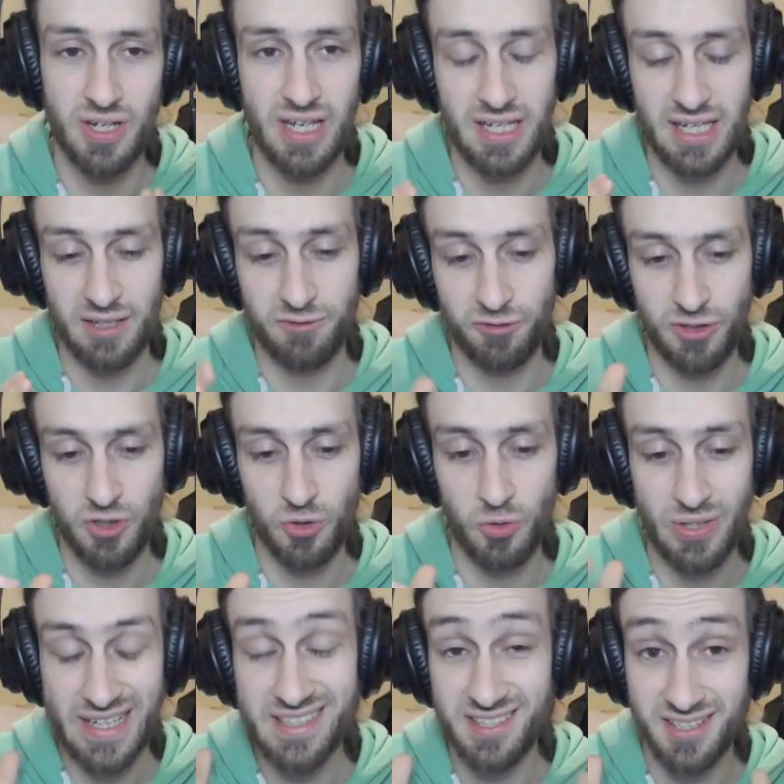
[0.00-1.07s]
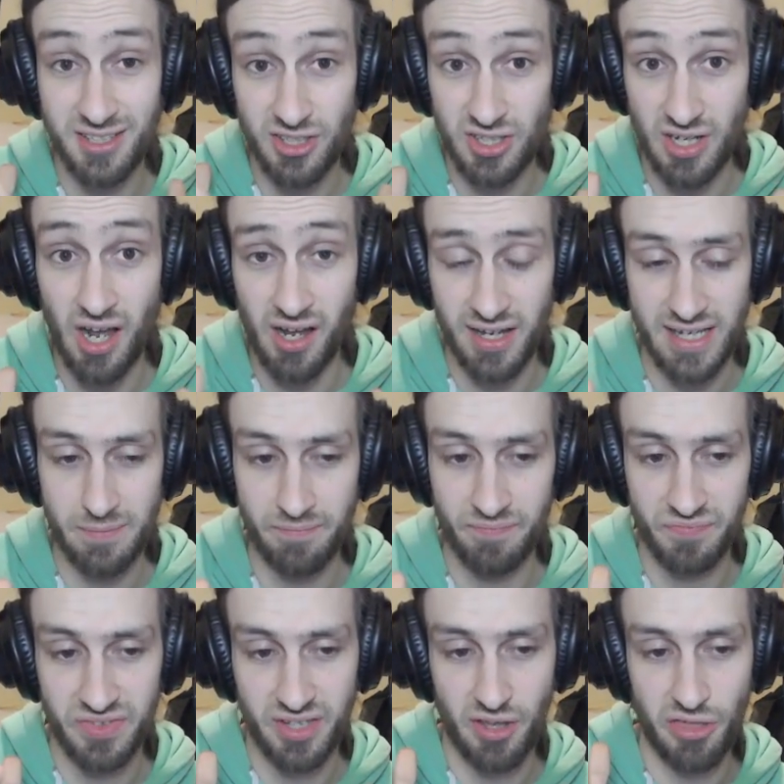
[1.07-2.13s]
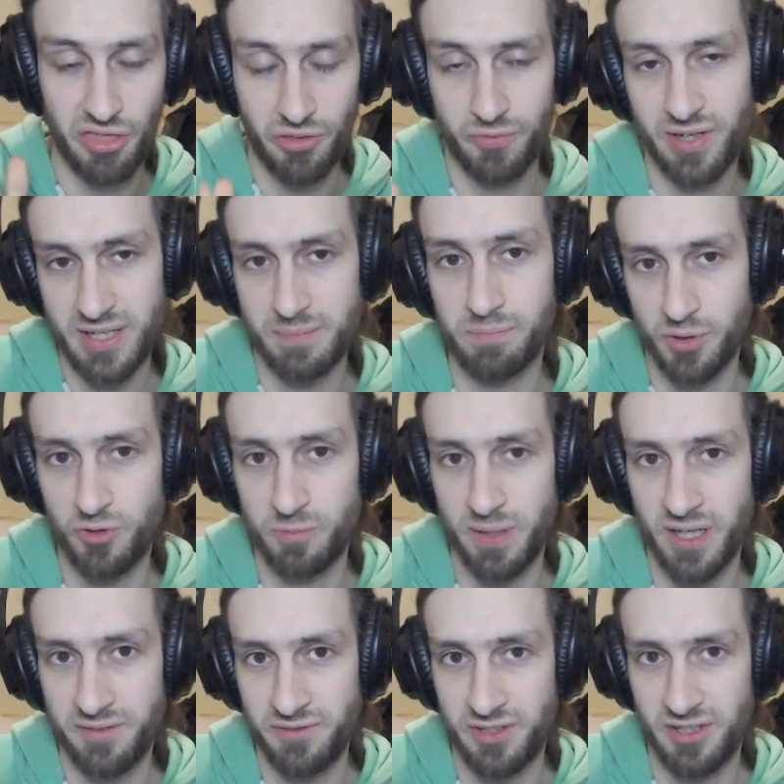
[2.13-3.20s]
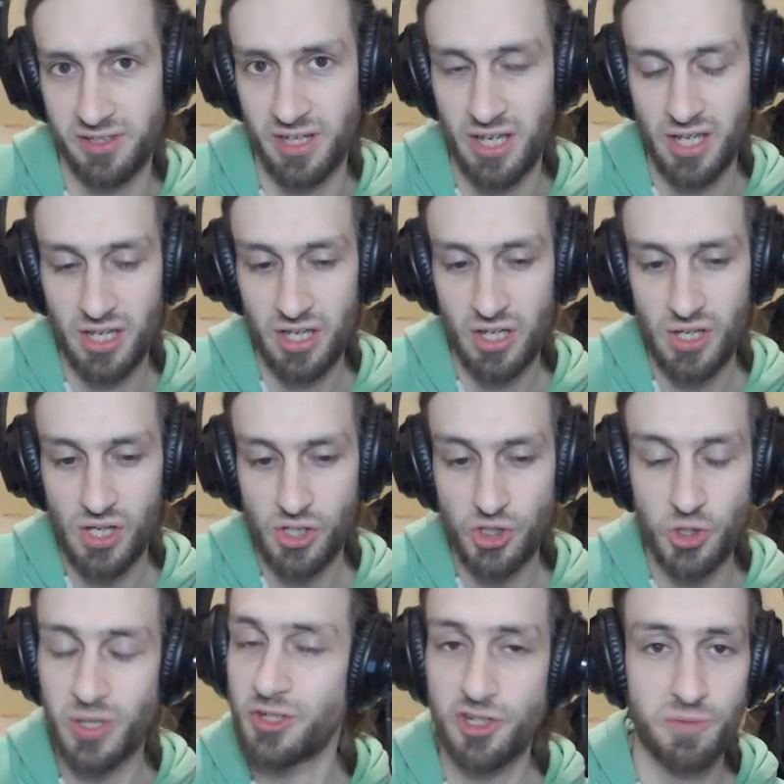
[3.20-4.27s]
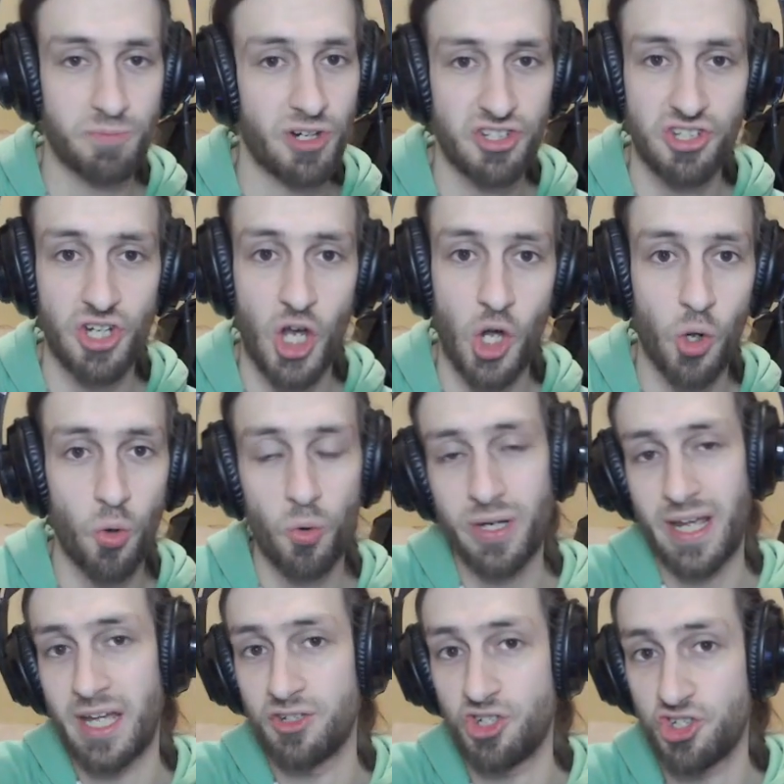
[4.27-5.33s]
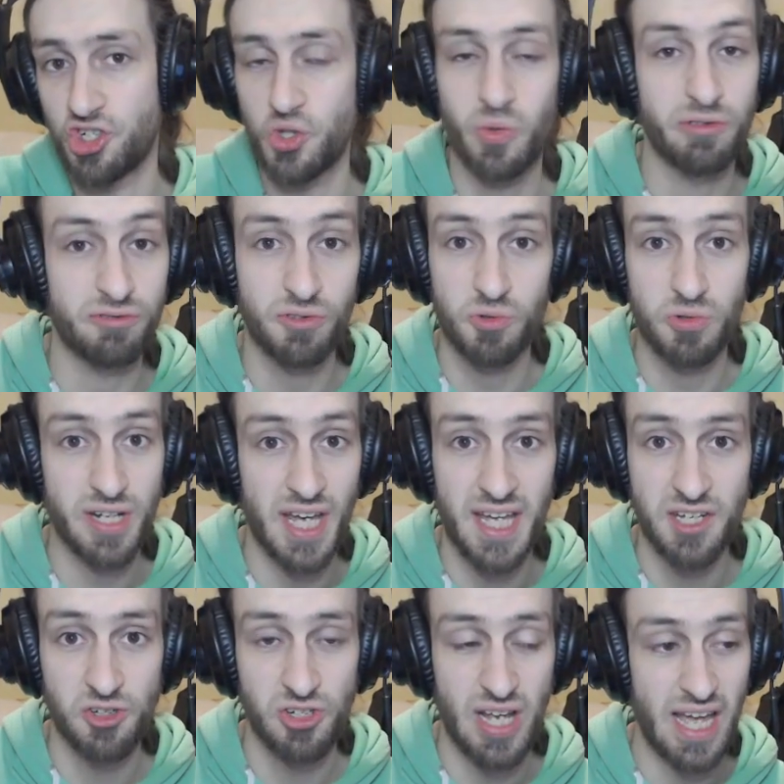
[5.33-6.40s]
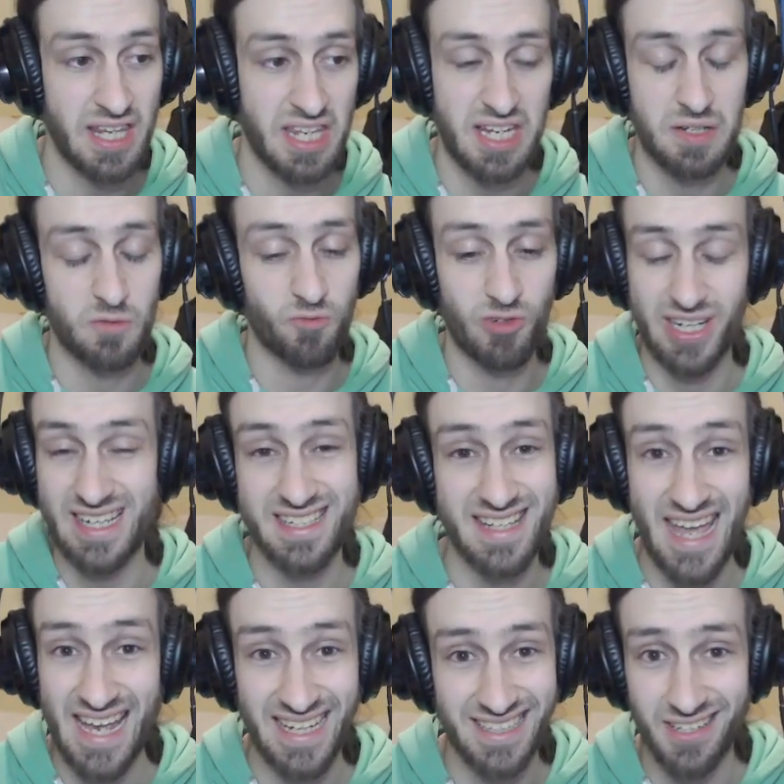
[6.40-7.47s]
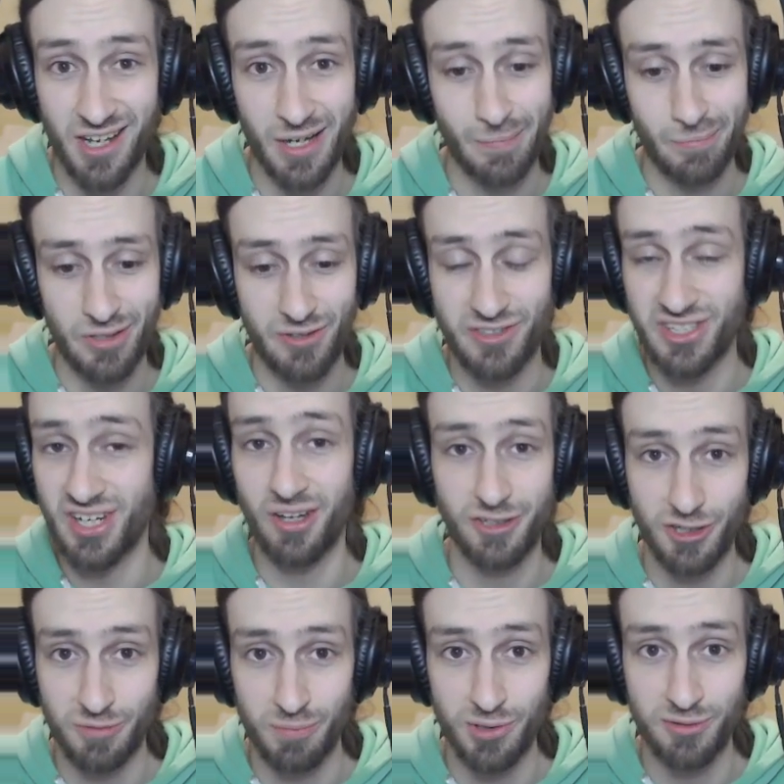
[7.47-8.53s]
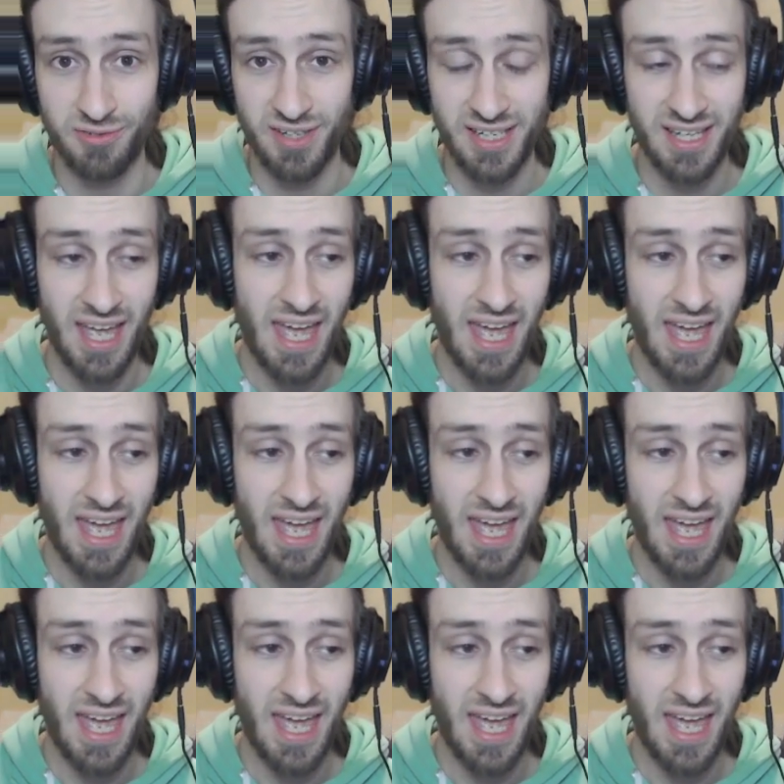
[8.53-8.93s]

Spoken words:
If you need to time 3 boot puffs, you can just press and hold and just do a full dash and then release anytime you've started moving.